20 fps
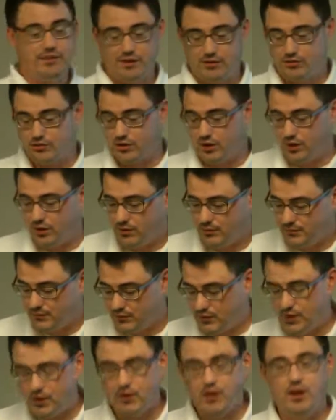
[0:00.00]
distro,
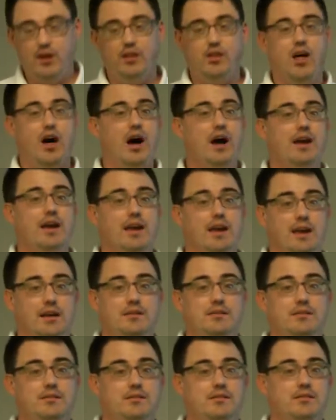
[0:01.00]
you're going to log
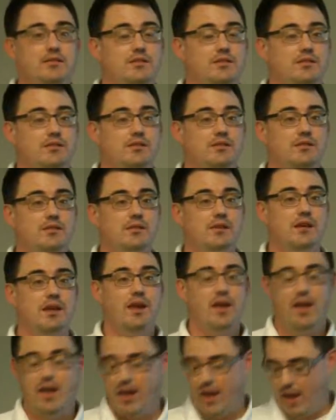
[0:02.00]
in,
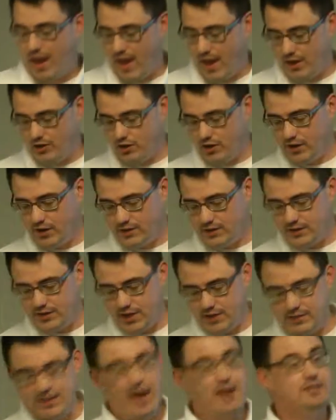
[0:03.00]
and you're going to see
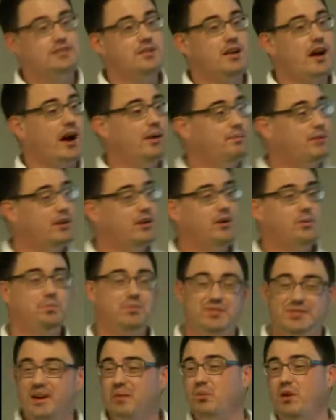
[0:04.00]
a desktop that you're
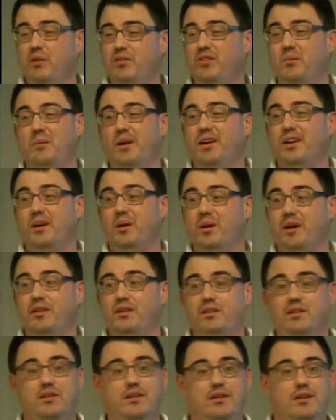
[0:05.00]
somewhat familiar
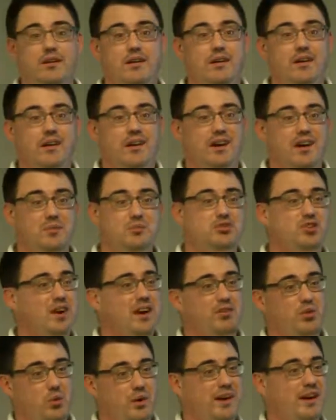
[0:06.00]
with. I'm sure
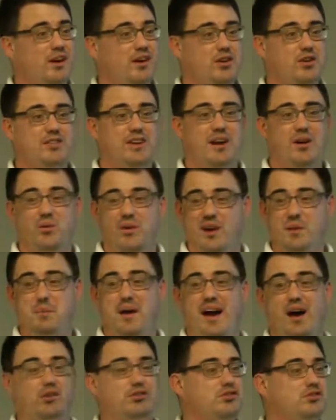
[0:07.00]
everyone here knows how to run a
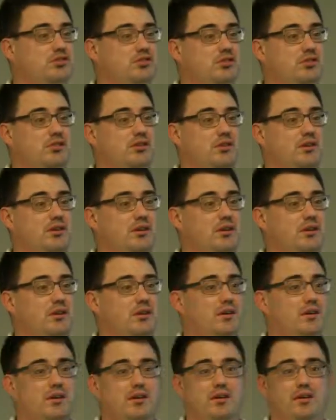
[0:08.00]
mouse,
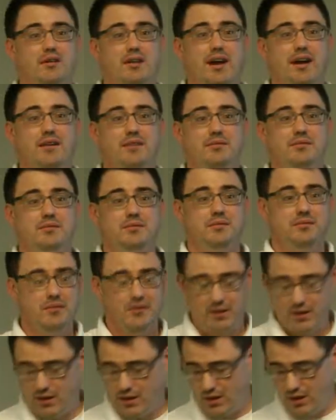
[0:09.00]
right?
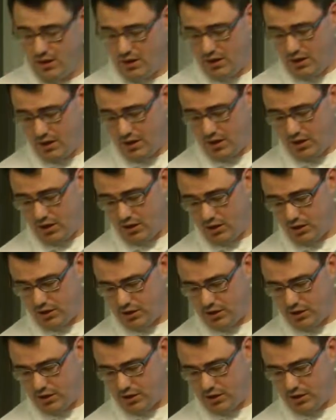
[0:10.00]
You're